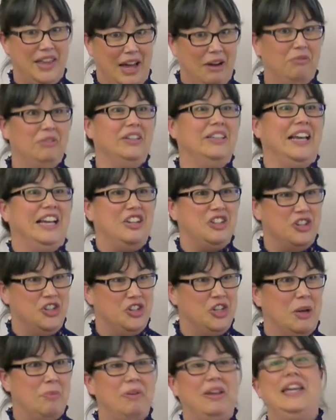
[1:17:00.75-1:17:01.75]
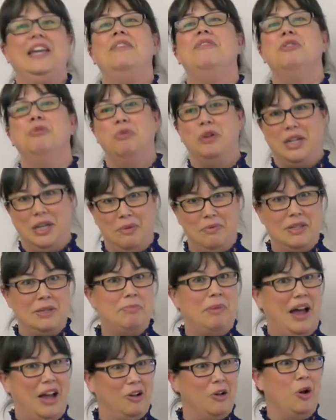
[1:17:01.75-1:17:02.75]
that relationship even when he was
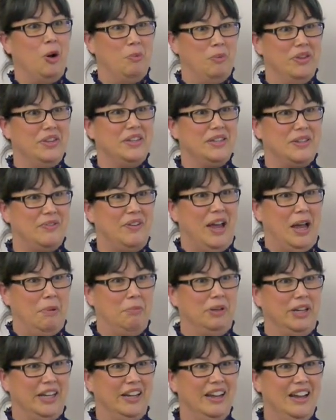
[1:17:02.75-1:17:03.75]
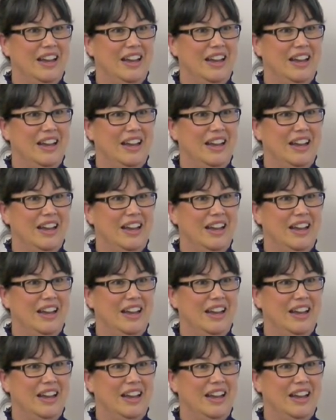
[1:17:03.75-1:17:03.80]
back home with his family.